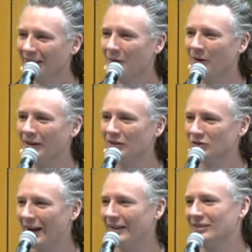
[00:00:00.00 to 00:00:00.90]
We're going to
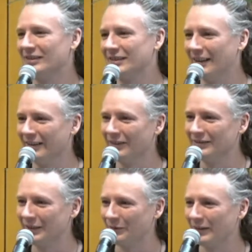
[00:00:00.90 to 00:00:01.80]
try it just a little
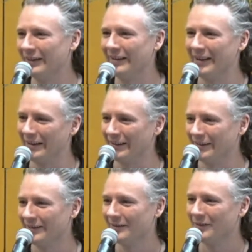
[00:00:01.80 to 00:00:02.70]
differently
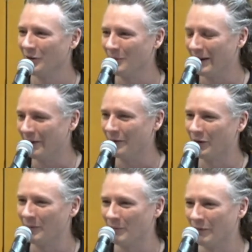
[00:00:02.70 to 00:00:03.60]
than you may have
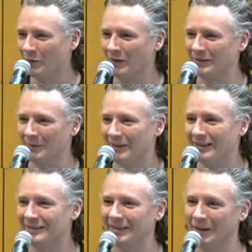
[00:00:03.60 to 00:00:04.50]
heard it before. So I'm going
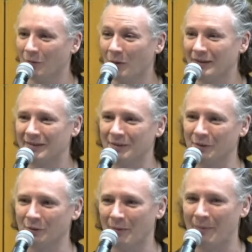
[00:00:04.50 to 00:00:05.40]
to sing it once
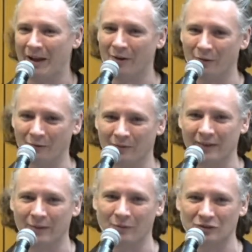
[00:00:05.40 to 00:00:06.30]
through on my own,
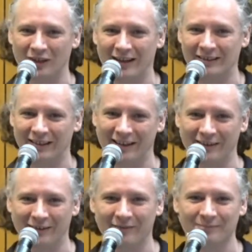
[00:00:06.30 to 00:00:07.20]
and then we'll try it together.